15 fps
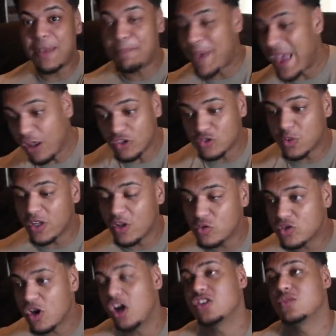Bale's one of
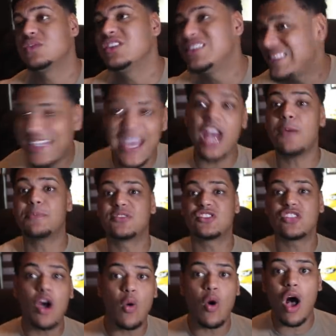those guys who can just get up
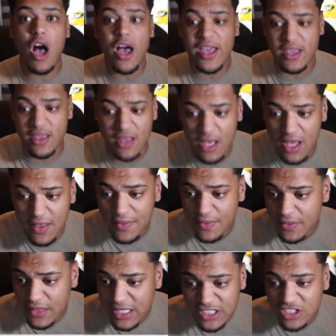so high.
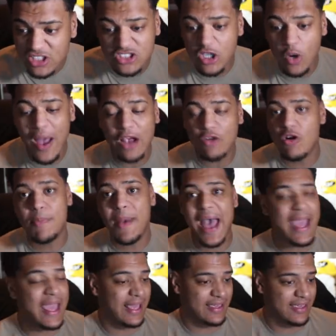He's just so
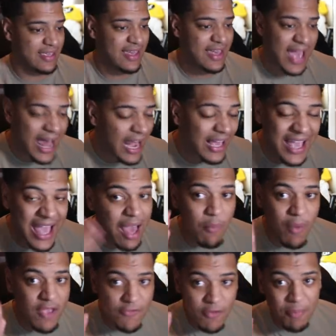acrobatic. And I can't
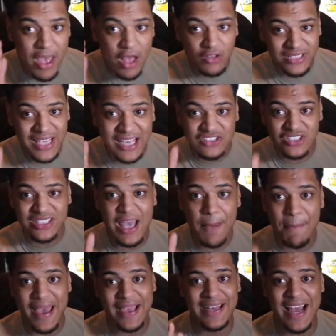wait for Bale to actually get
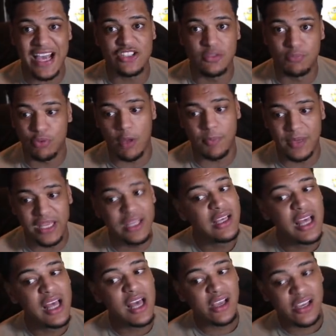back in action properly,
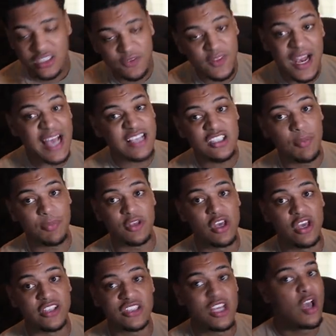because for the last couple of
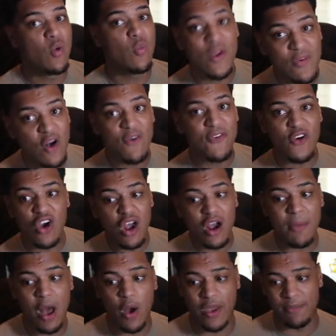years, we've all forgot
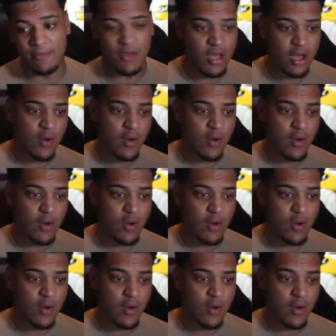about him.